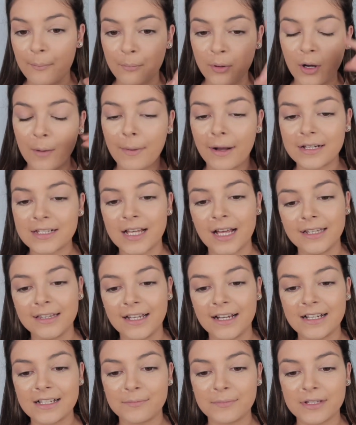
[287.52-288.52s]
put about 10
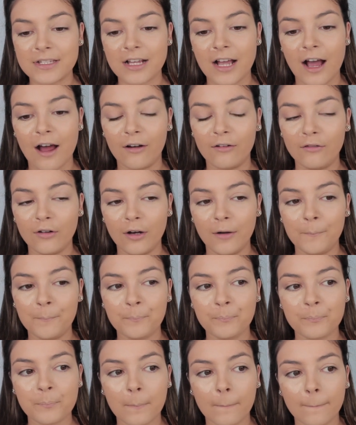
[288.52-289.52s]
layers of mascara on
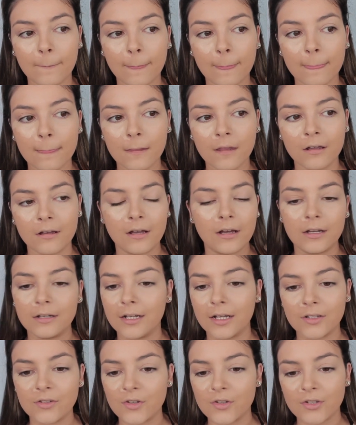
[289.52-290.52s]
and
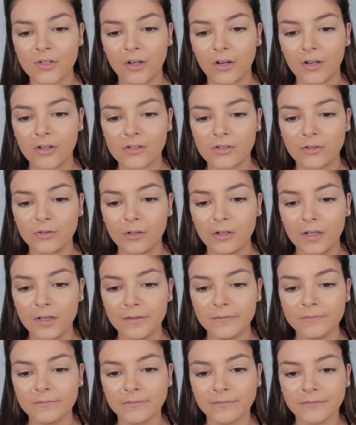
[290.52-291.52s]
I'd just go to school.
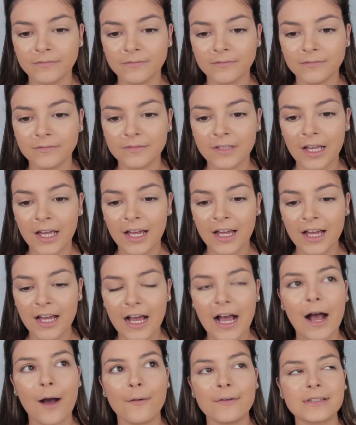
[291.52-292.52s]

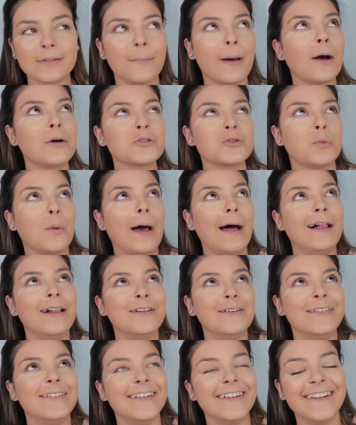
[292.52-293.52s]
I was about
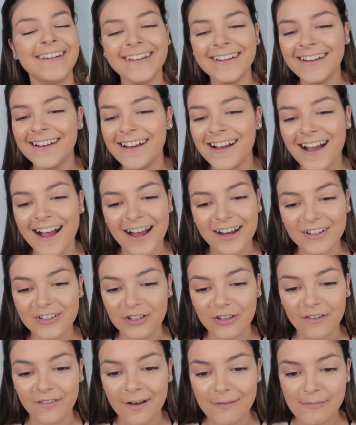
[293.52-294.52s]
12. I
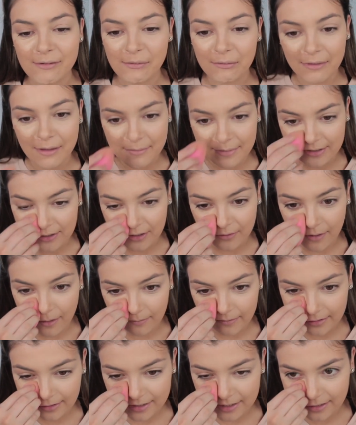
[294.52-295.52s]
just love how my mum let me do what I
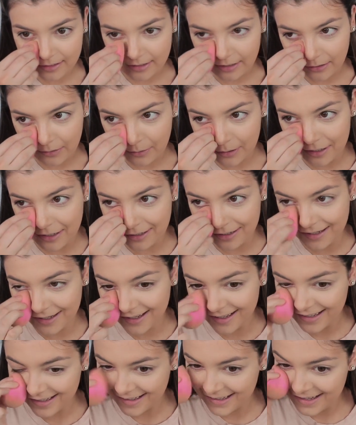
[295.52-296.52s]
wanted to do.
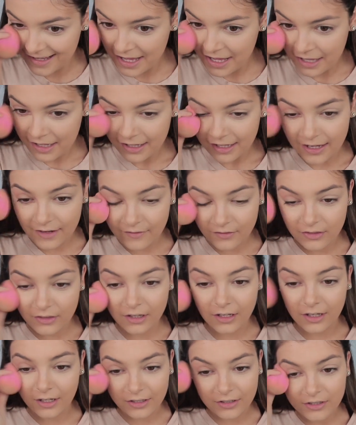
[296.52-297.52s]
Even
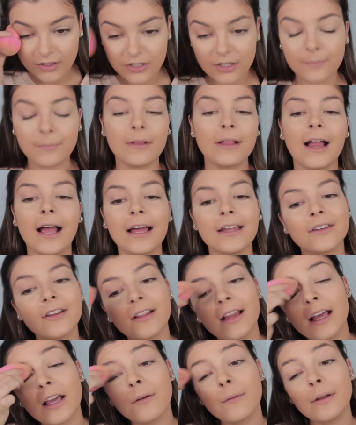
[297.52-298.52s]
though she'd be like, I
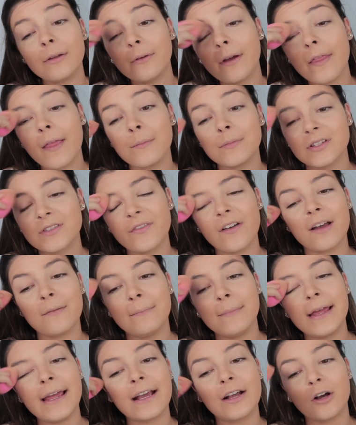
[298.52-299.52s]
don't like it when you wear that much
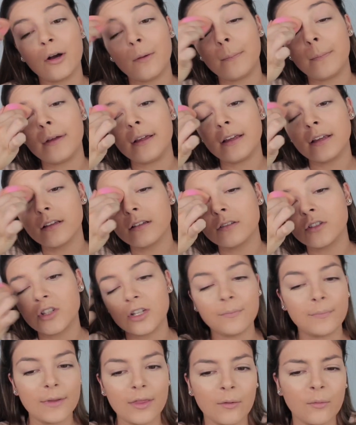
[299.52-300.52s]
makeup, but
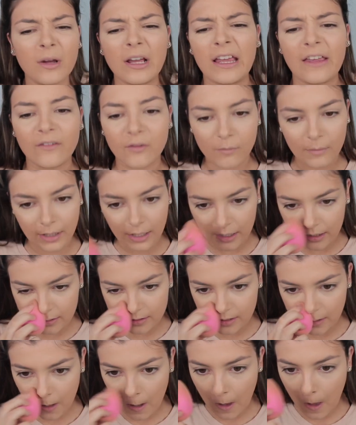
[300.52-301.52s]
she'd be the one giving me it,
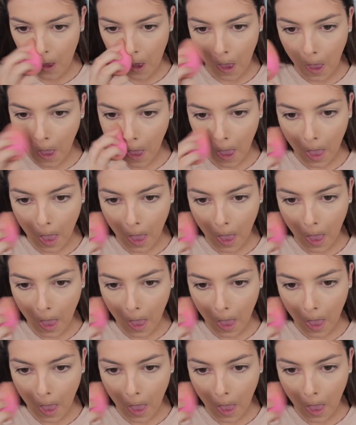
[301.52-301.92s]
so.